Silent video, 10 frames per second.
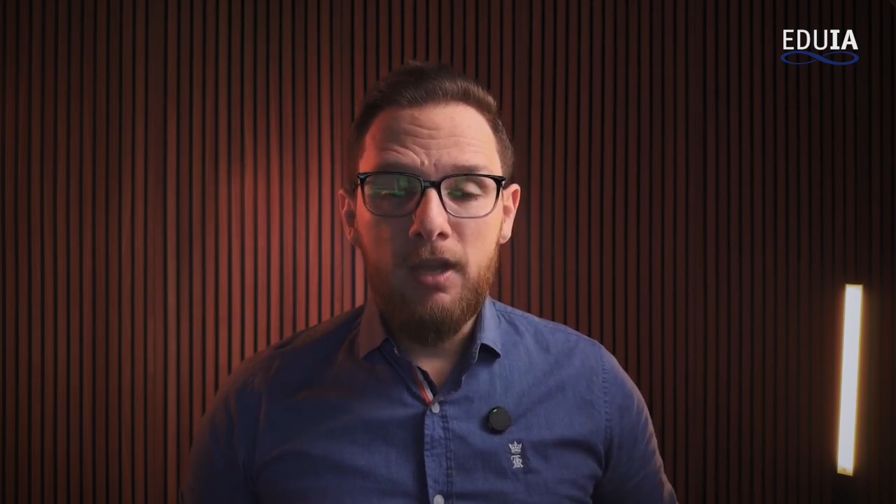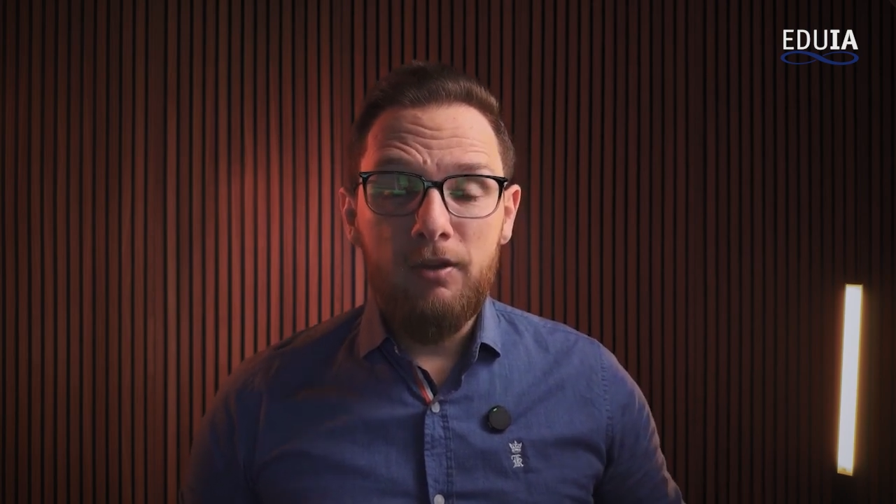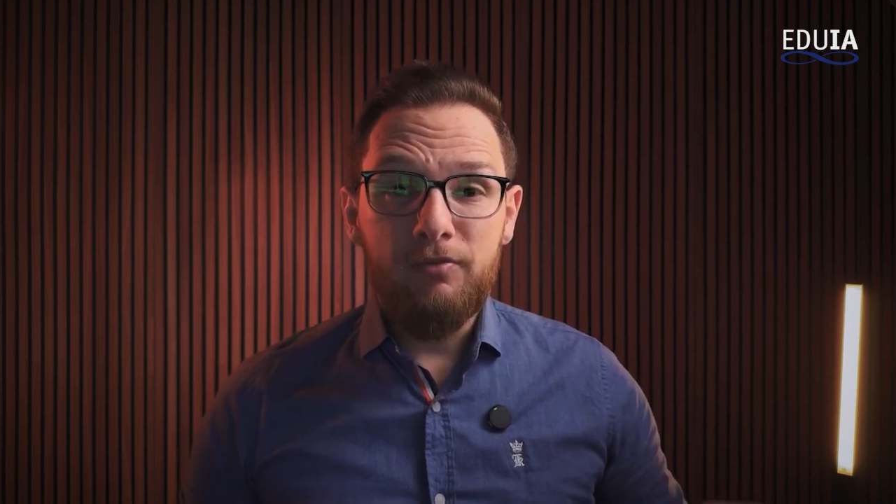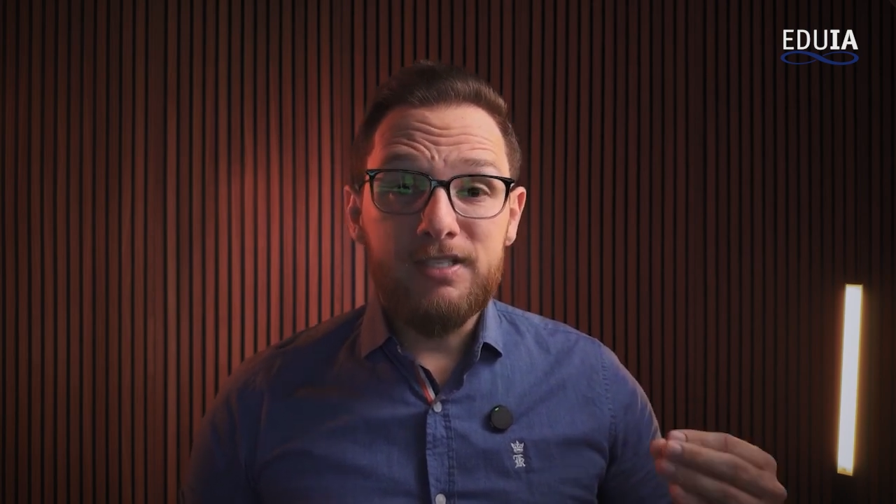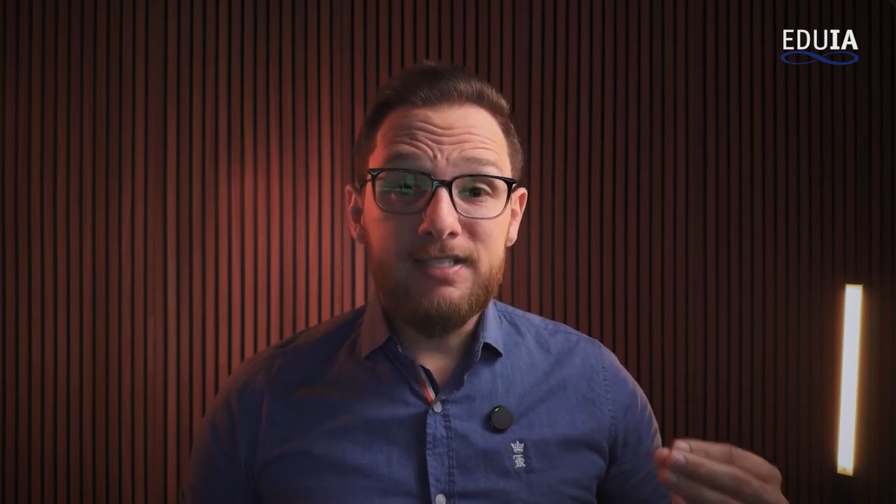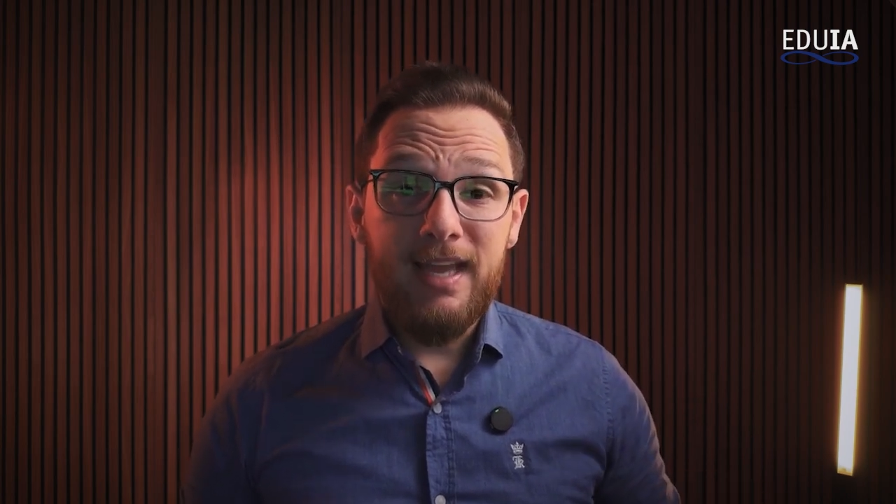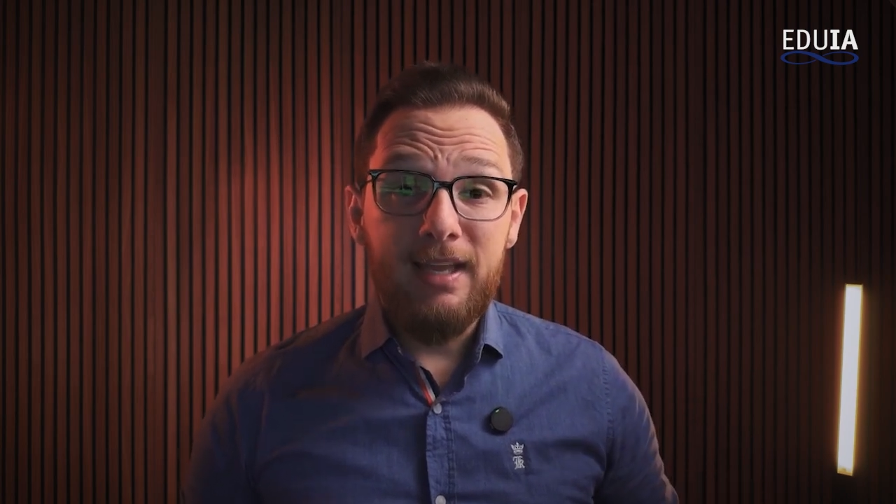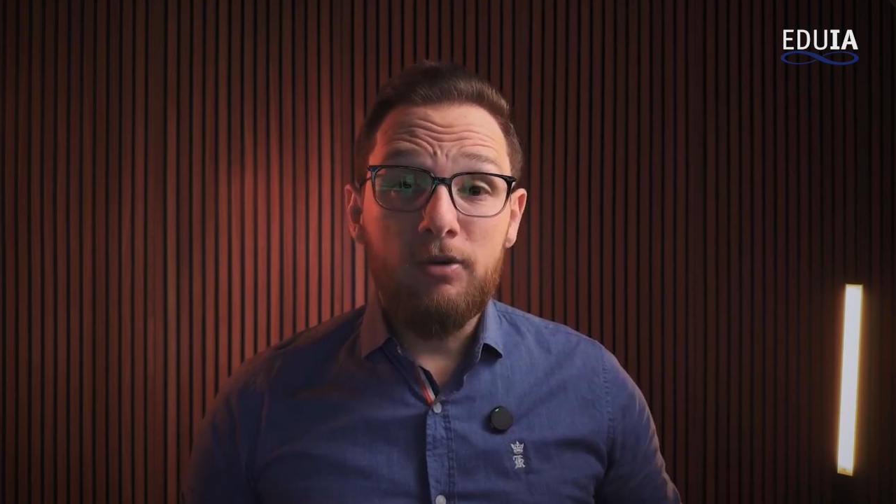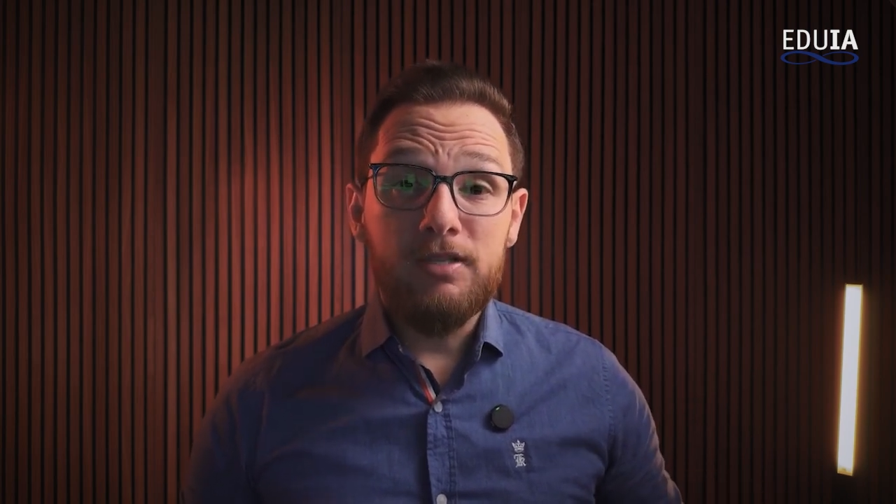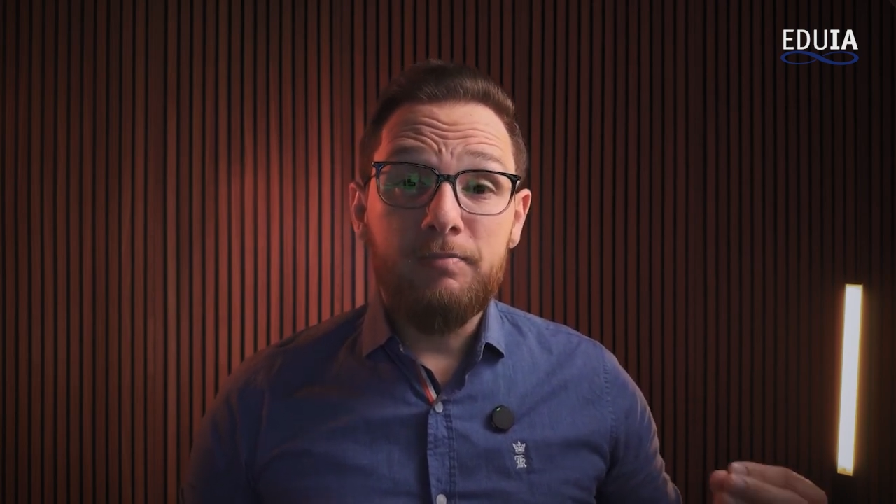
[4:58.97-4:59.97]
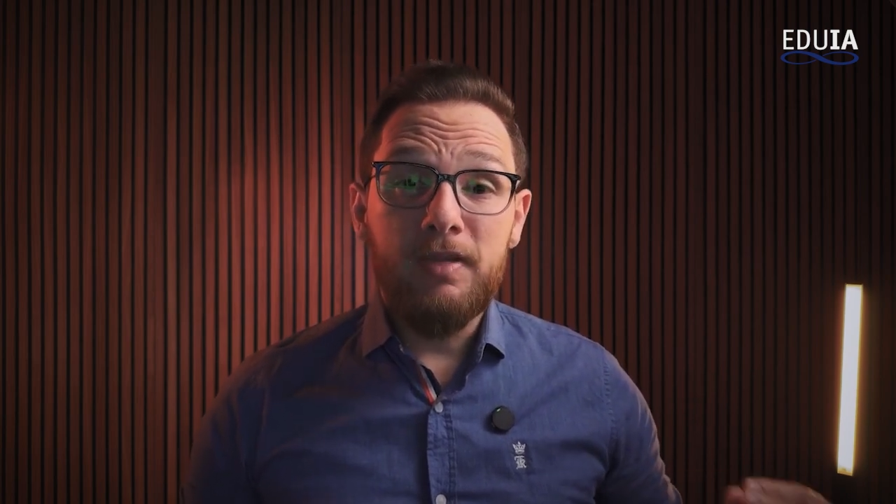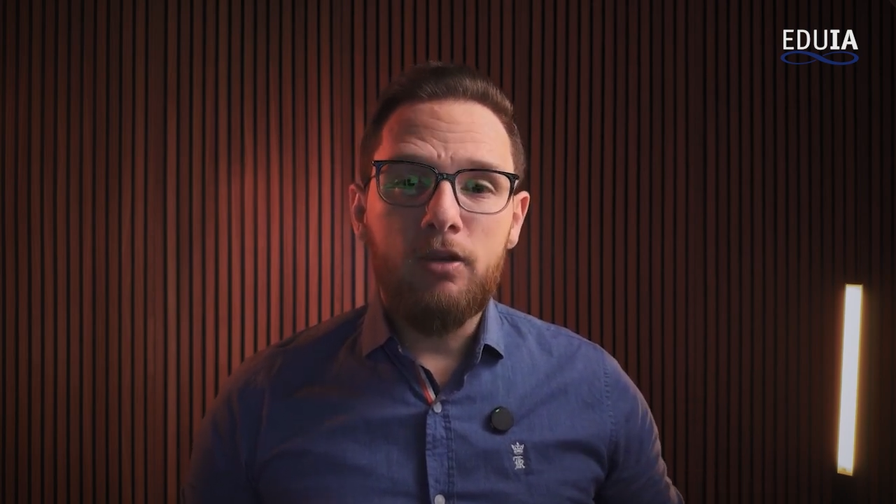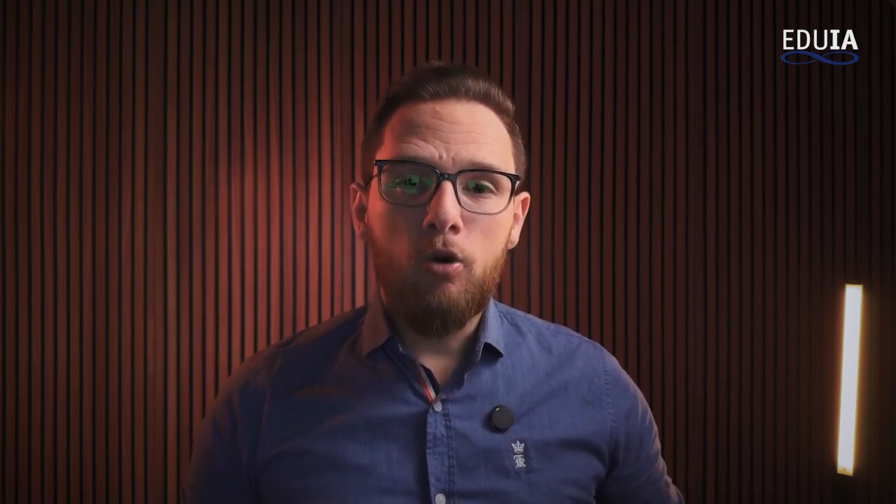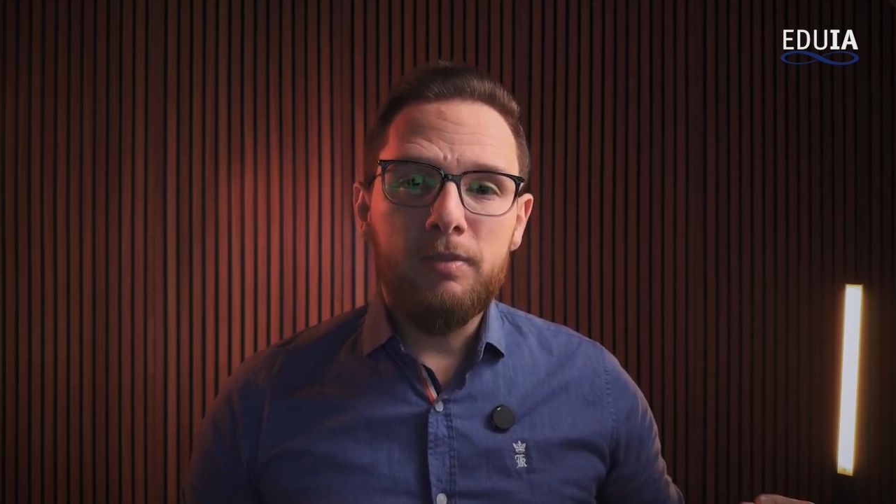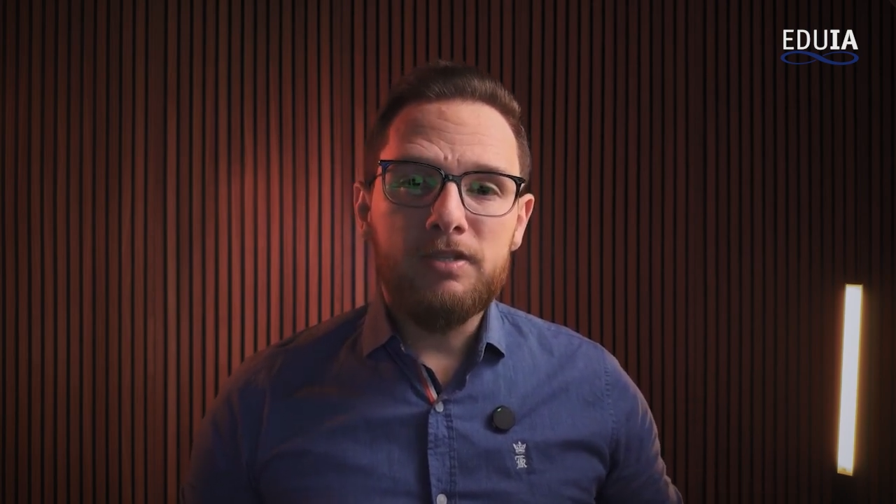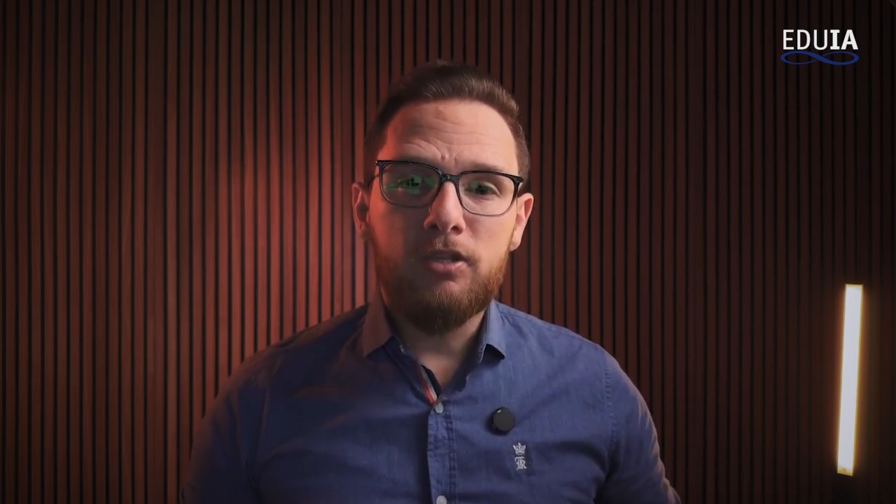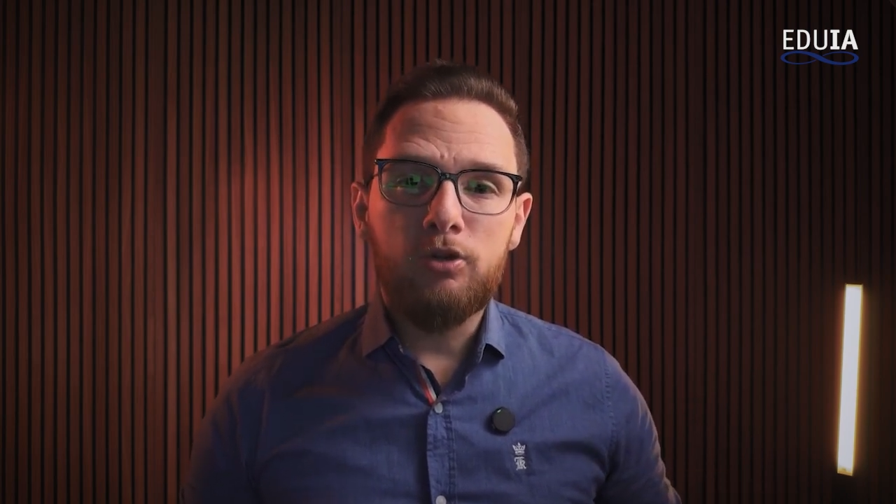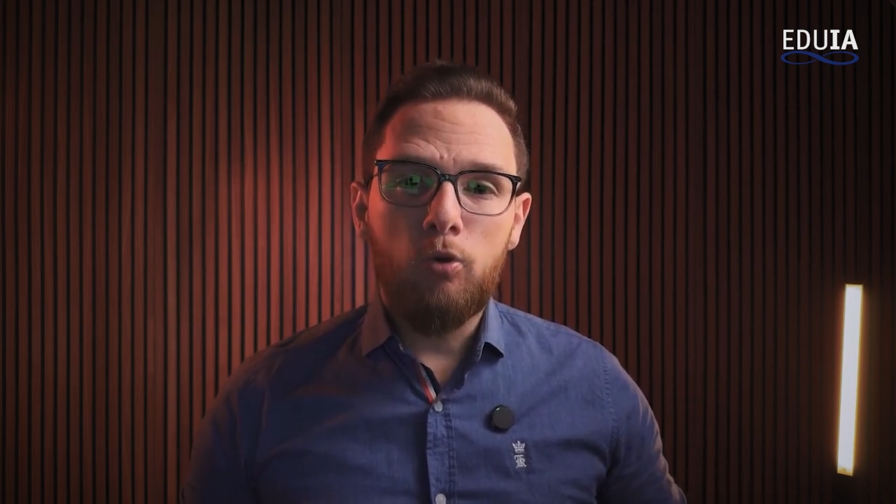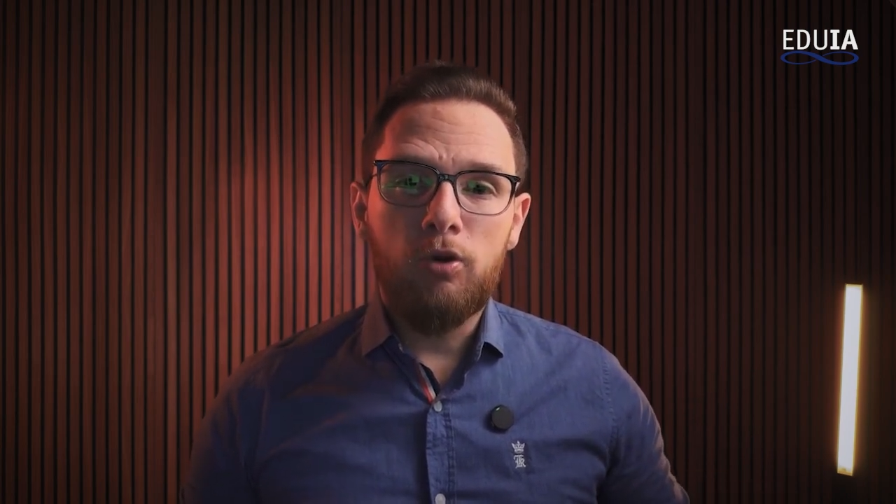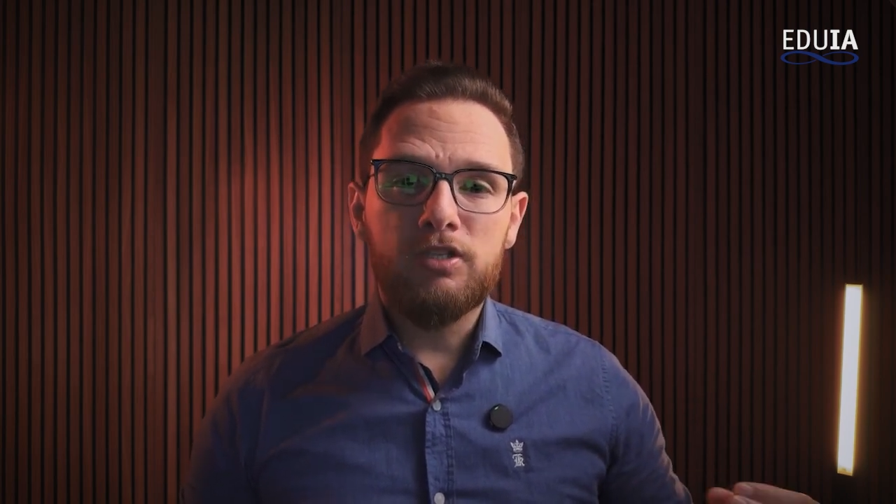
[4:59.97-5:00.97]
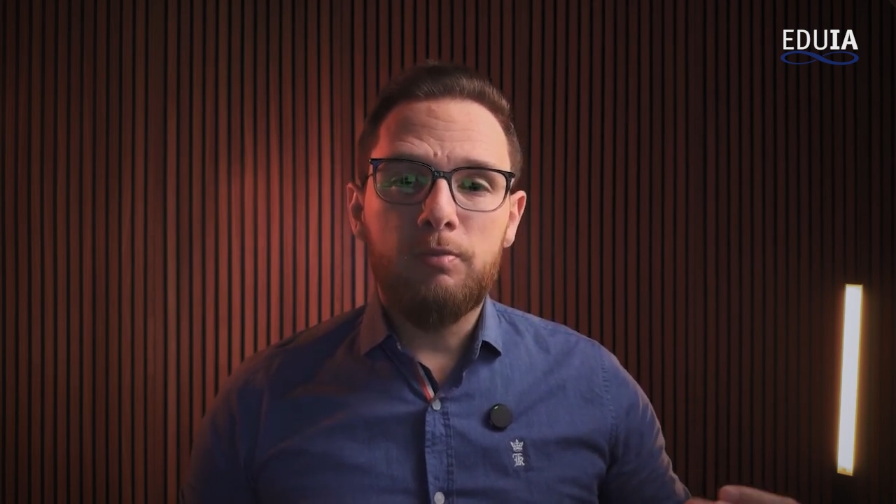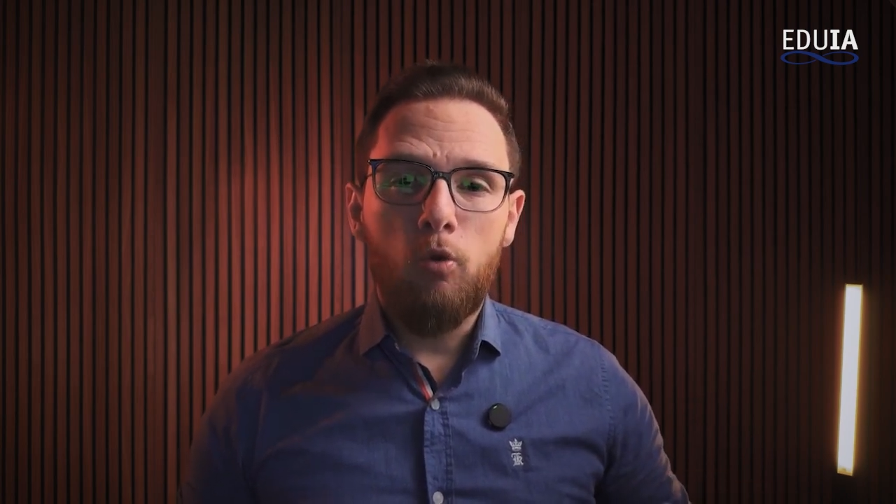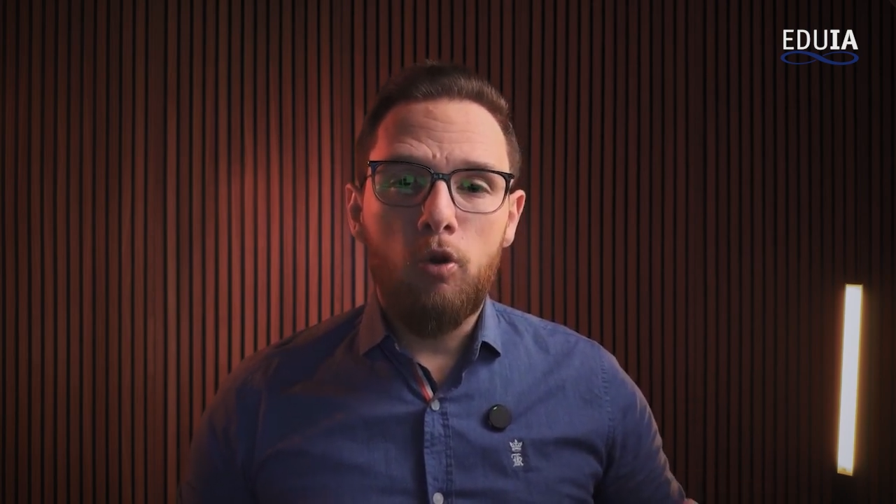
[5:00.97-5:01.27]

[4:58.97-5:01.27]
For sales, it opens the door to more